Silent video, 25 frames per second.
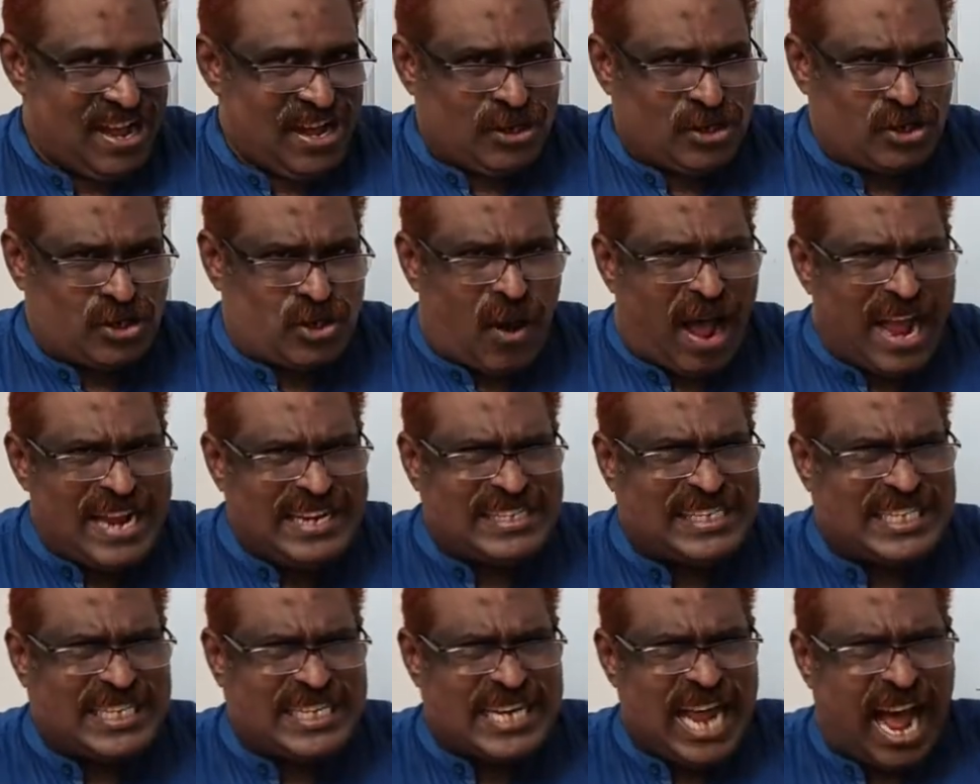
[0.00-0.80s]
So I
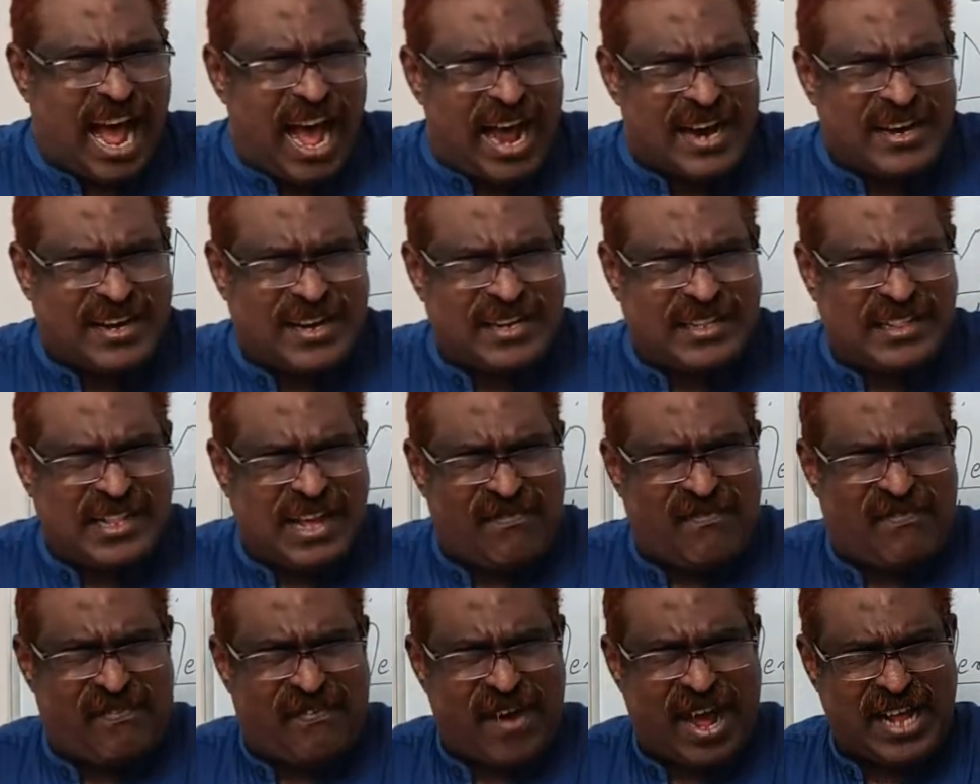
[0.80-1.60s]
start with
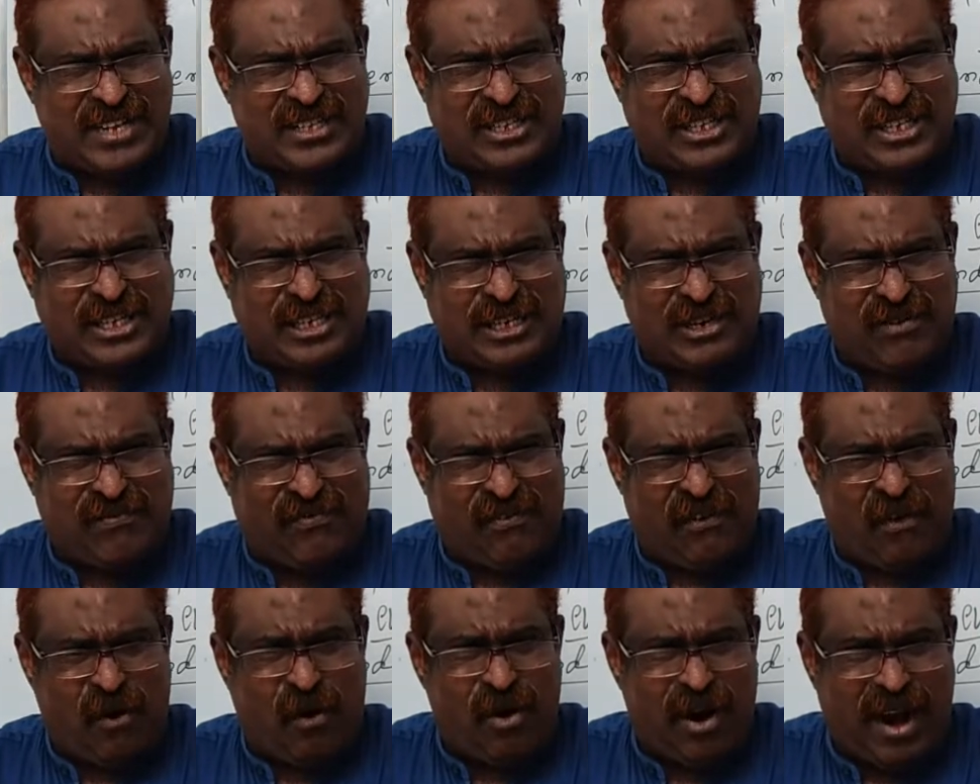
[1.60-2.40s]
the first
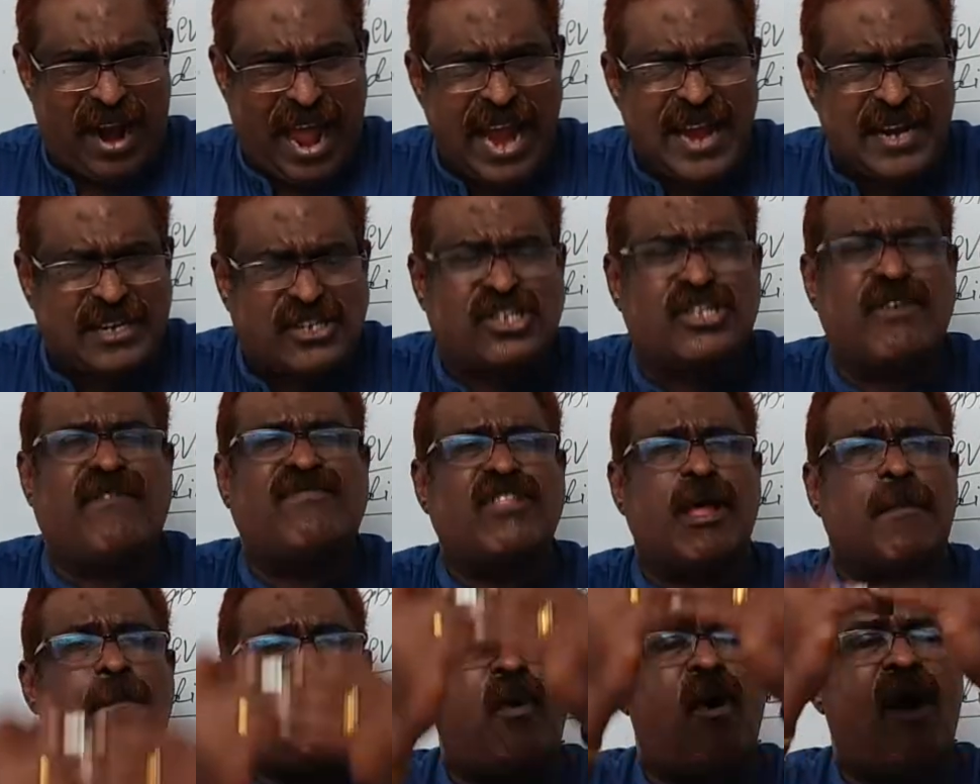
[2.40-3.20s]
4 lines of
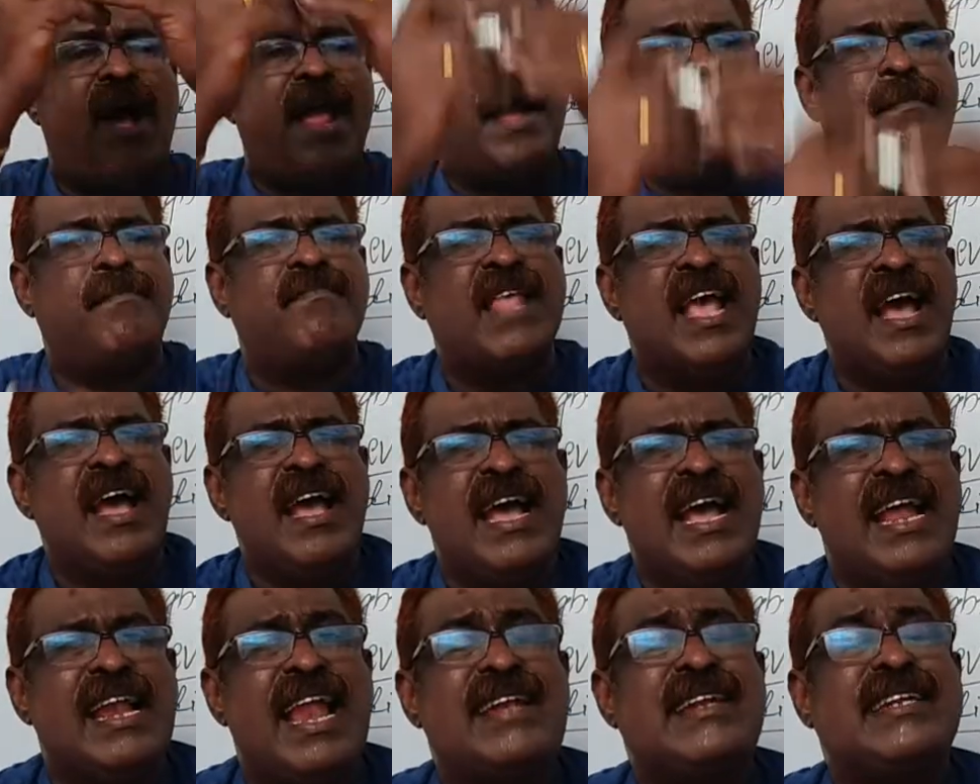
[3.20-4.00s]
the poem.
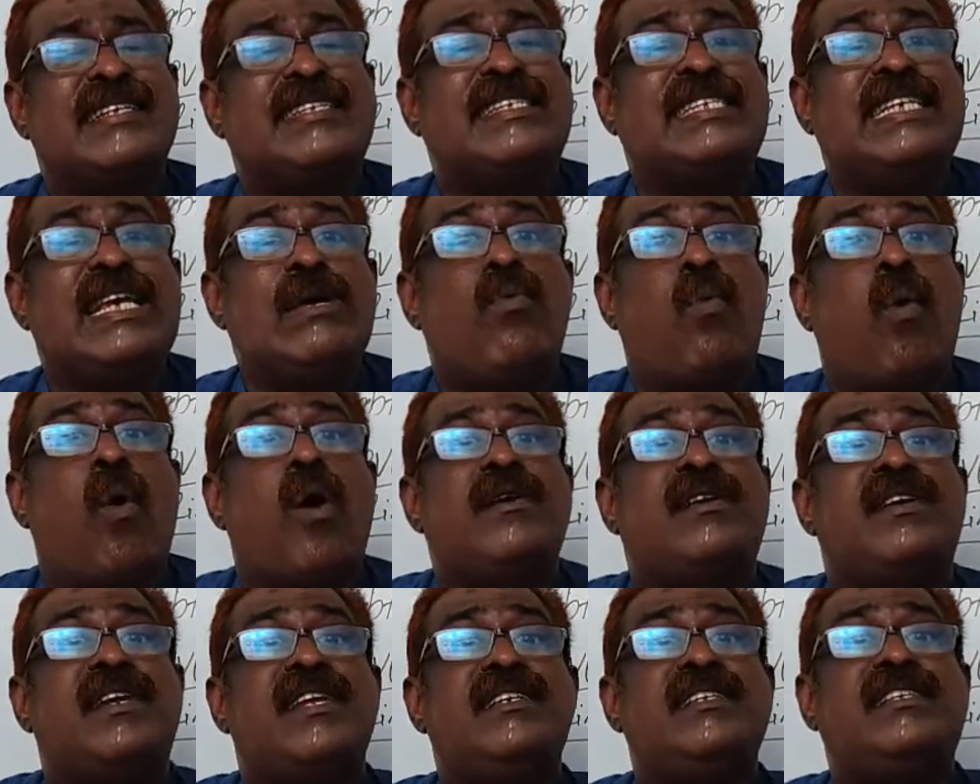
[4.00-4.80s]
Let us see
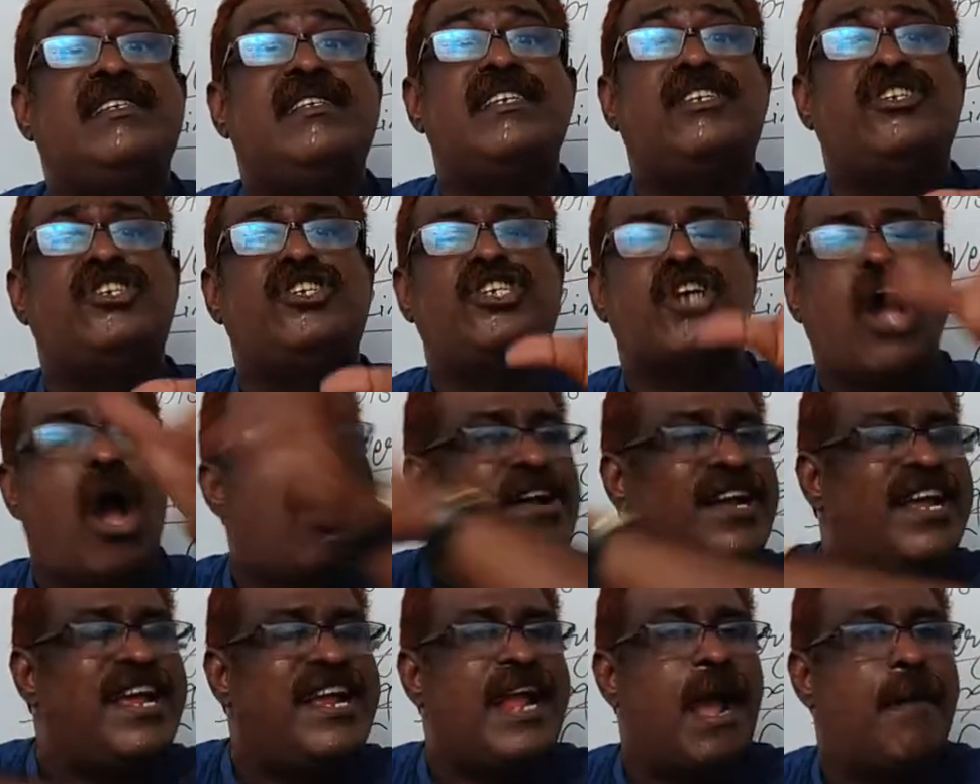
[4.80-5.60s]
what is it
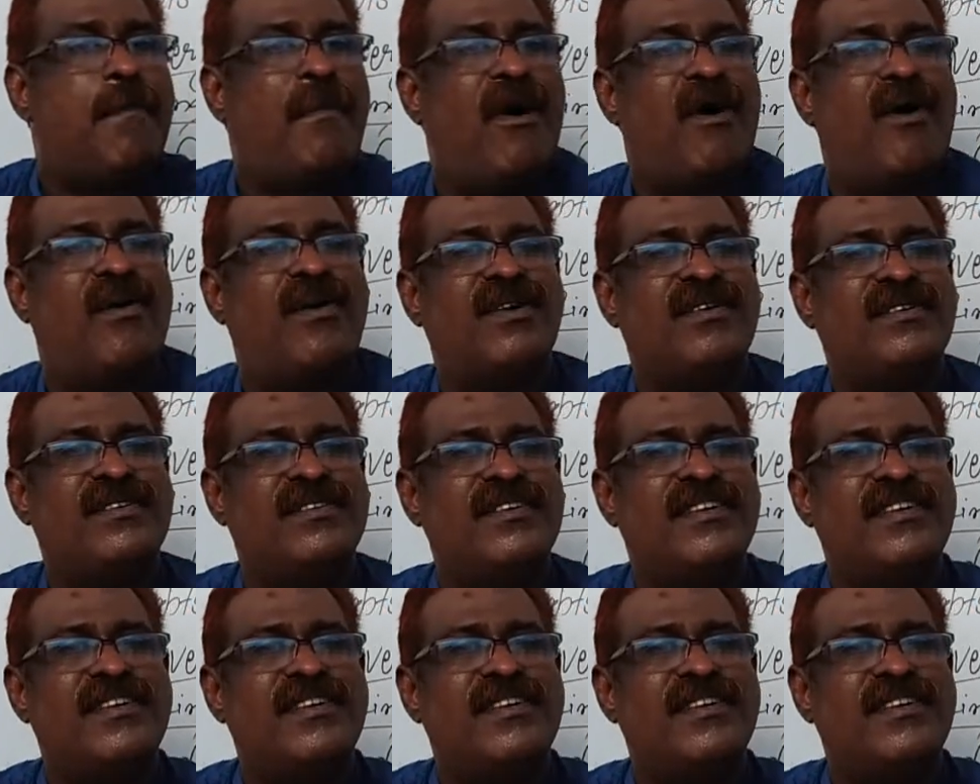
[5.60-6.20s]
talking about.